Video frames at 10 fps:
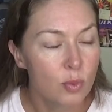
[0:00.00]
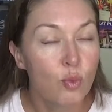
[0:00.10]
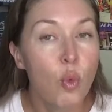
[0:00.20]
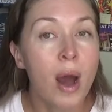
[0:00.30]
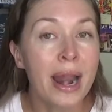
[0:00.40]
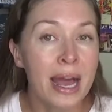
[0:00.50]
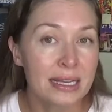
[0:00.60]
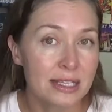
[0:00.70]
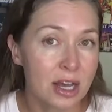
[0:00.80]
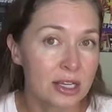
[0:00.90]
what I
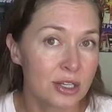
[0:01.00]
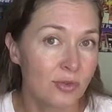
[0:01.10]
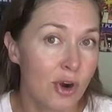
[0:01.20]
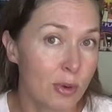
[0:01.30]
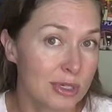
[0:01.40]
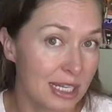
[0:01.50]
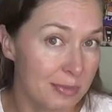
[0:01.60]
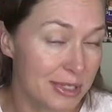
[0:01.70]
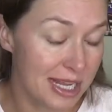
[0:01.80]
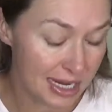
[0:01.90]
saw so far was
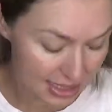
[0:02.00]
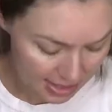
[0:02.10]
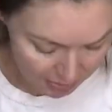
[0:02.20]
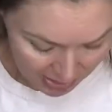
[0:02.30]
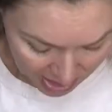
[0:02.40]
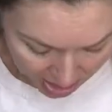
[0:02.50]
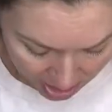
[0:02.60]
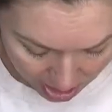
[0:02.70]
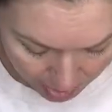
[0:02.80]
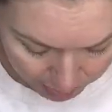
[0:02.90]
lip synced.
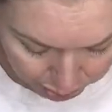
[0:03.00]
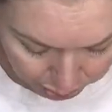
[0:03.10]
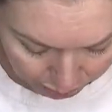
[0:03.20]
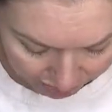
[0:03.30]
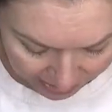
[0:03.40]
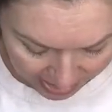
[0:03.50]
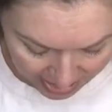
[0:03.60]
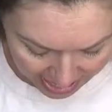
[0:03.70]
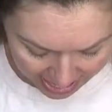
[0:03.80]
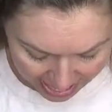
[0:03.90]
Um,
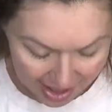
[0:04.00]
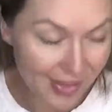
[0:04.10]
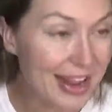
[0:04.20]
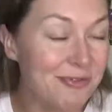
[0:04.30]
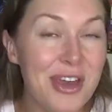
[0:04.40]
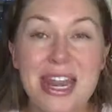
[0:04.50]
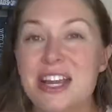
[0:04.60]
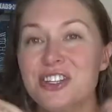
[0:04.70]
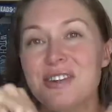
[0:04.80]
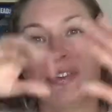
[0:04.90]
and they
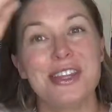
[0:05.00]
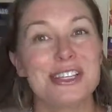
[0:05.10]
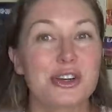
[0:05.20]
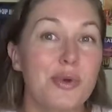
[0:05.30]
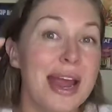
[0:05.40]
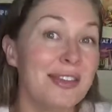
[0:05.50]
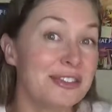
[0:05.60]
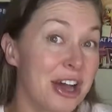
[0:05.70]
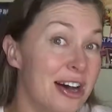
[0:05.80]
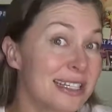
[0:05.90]
finish, everything's great,
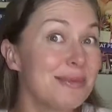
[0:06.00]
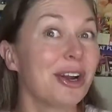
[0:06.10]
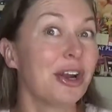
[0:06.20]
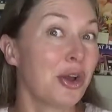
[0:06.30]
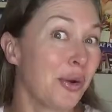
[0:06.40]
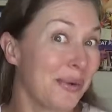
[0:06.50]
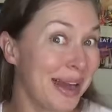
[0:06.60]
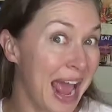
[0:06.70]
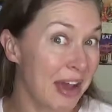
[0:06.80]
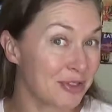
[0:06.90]
there's awesome, they're gonna go to an
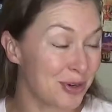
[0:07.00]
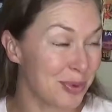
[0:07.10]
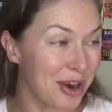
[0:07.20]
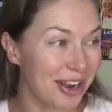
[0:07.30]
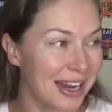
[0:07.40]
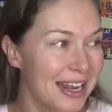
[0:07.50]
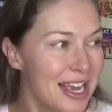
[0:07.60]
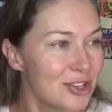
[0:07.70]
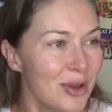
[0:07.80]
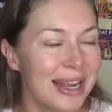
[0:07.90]
after party.
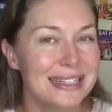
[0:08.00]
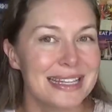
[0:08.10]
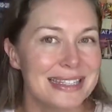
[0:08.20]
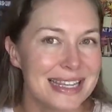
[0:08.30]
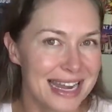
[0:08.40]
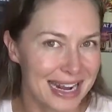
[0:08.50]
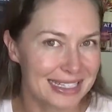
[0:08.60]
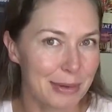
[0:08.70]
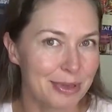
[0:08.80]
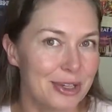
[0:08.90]
So I guess that's the
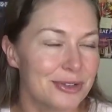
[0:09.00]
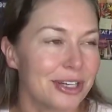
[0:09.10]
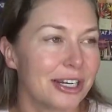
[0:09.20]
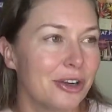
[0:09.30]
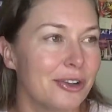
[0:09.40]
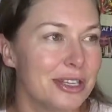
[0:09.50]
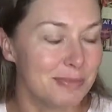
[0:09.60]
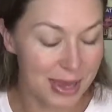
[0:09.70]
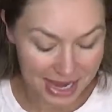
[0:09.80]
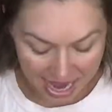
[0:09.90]
next episode, is they're gonna go to this
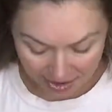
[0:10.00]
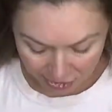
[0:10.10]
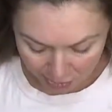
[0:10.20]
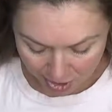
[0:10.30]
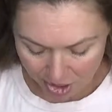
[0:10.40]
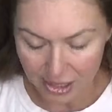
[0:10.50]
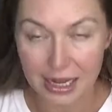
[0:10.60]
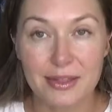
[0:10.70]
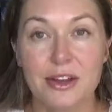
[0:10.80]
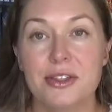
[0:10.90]
big after
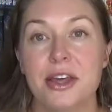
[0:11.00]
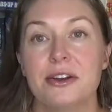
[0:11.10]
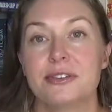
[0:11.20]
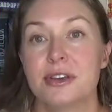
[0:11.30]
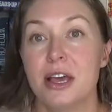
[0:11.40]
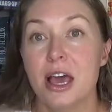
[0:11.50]
party. And then there's